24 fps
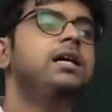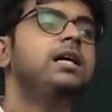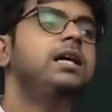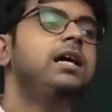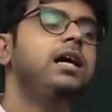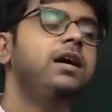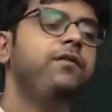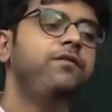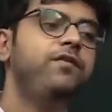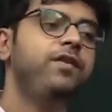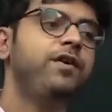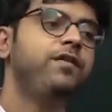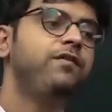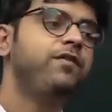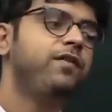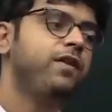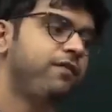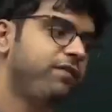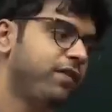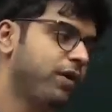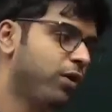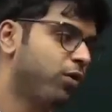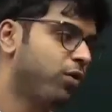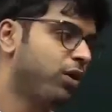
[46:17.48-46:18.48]
If
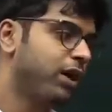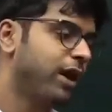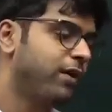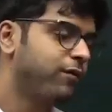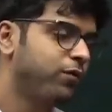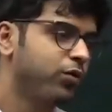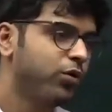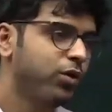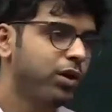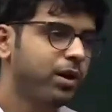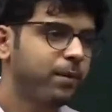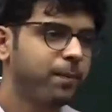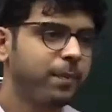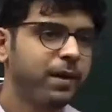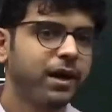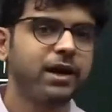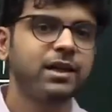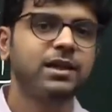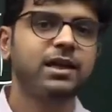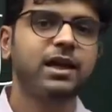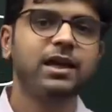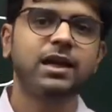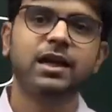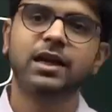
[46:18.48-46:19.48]
we don't have to repay it,
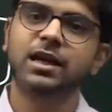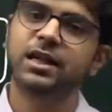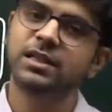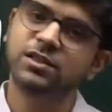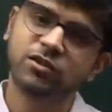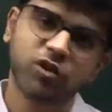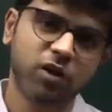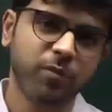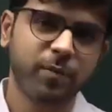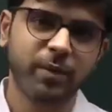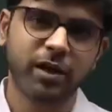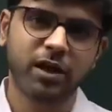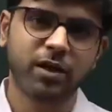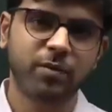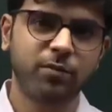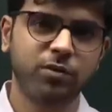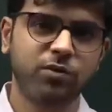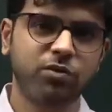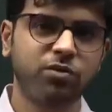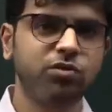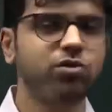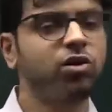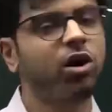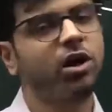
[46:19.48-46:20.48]
then it does not become a
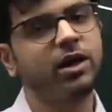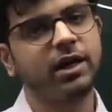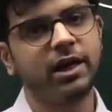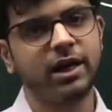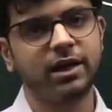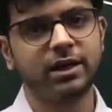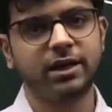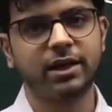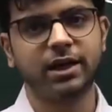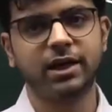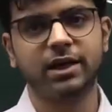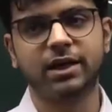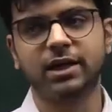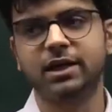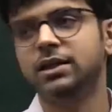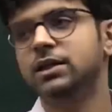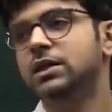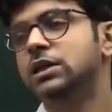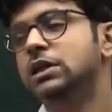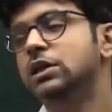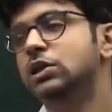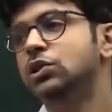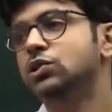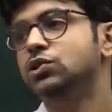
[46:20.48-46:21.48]
loan, non-debt creating.
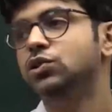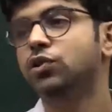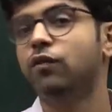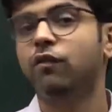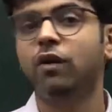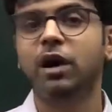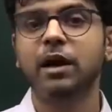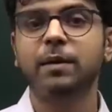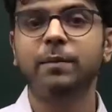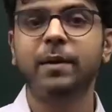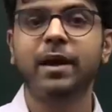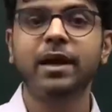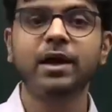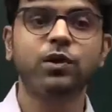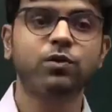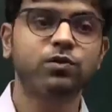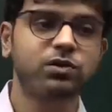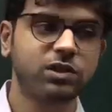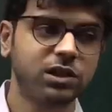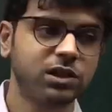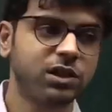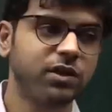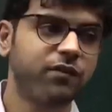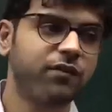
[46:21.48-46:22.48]
So, World Bank
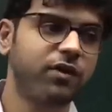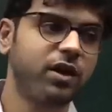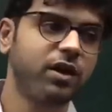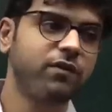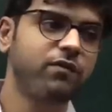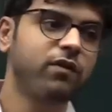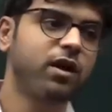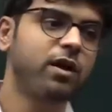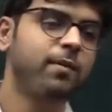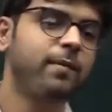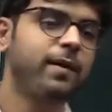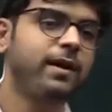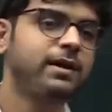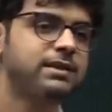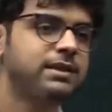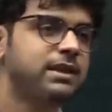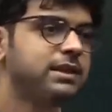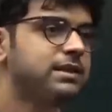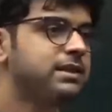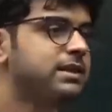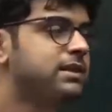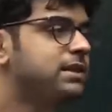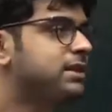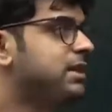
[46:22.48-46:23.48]
uses a word. World Bank says,
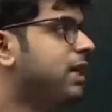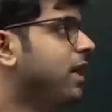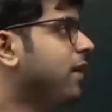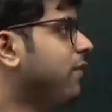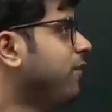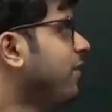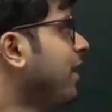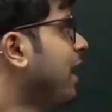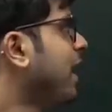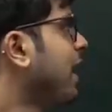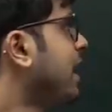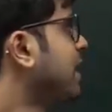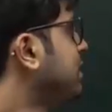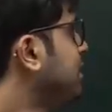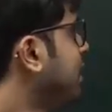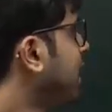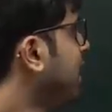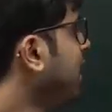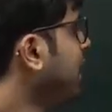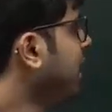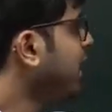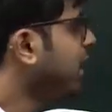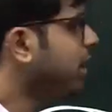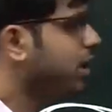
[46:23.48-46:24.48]
ki, sir, we are
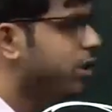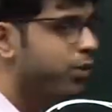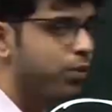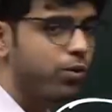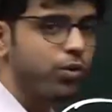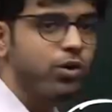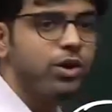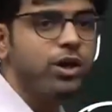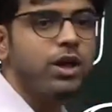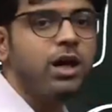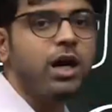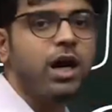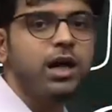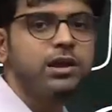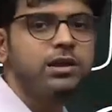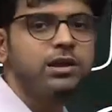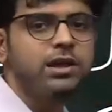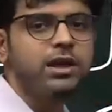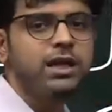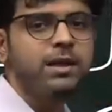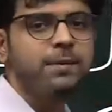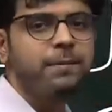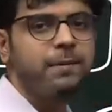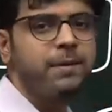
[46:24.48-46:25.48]
extending you a
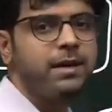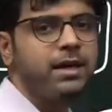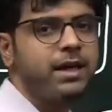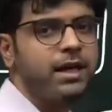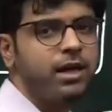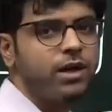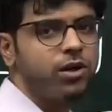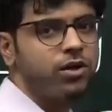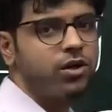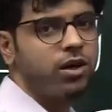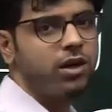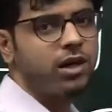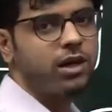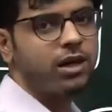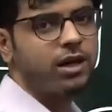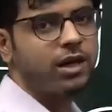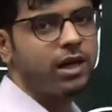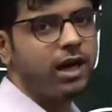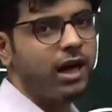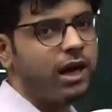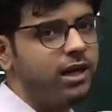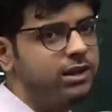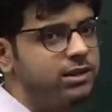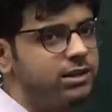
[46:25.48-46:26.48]
$3 million
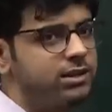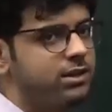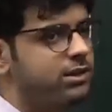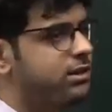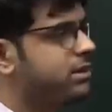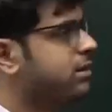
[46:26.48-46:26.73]
grant.